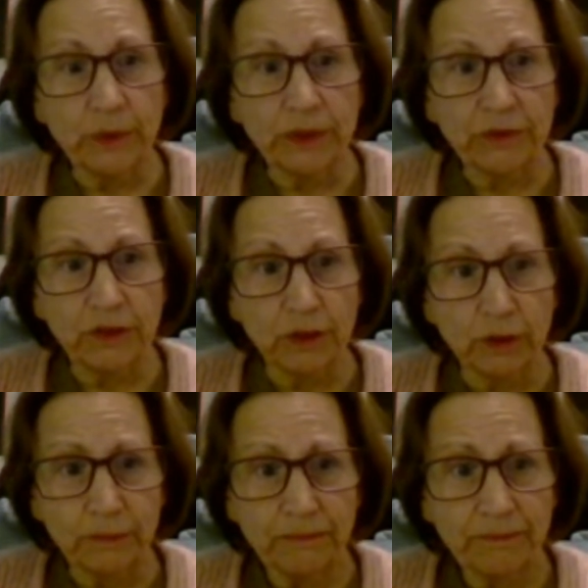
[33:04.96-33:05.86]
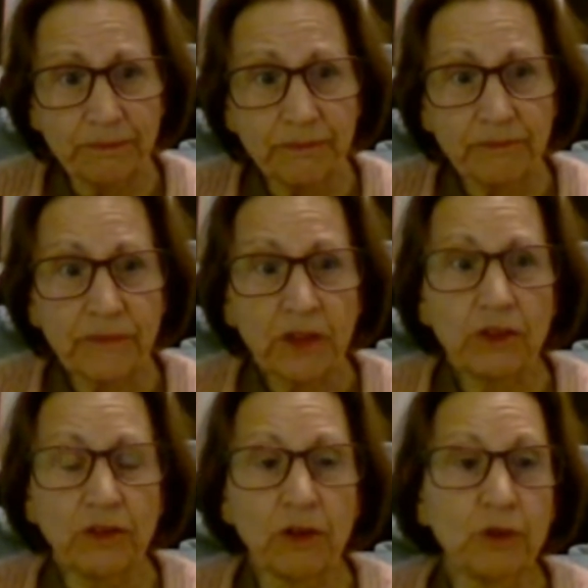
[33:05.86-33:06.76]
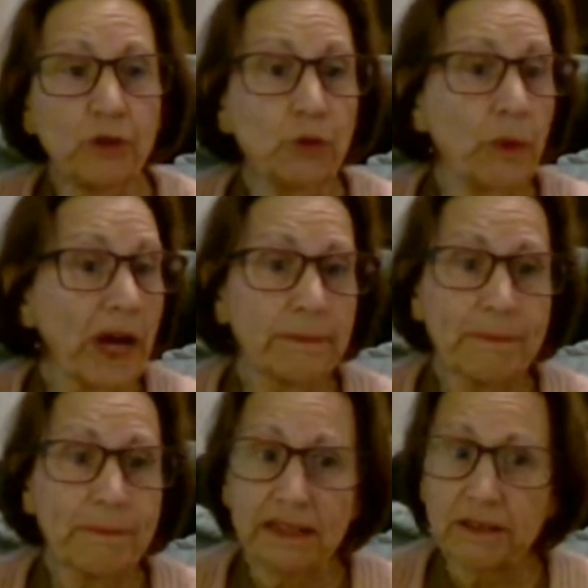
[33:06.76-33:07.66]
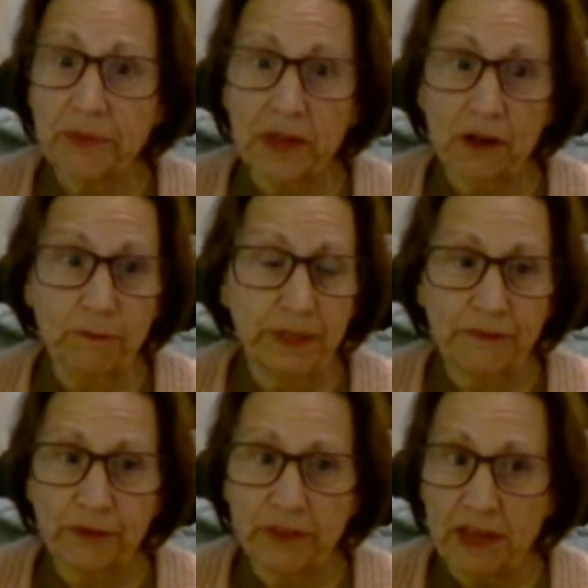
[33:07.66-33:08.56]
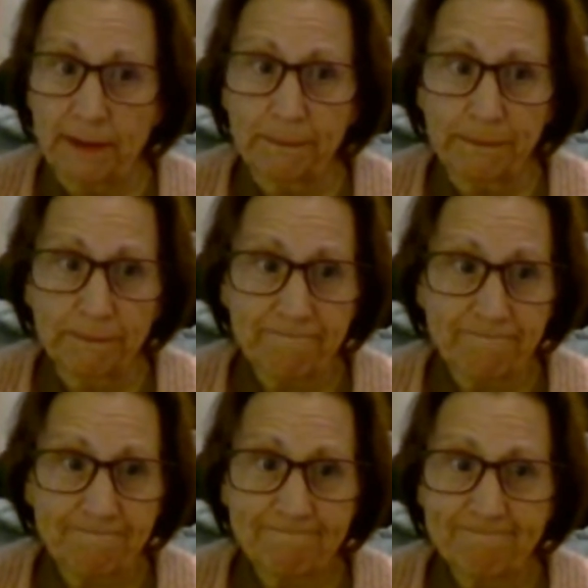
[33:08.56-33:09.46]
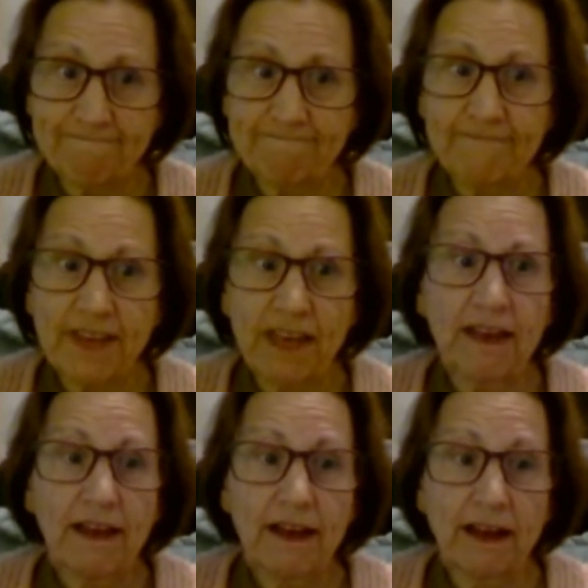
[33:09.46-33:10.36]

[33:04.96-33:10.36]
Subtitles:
with you, you know, you recommended therapy for them. Because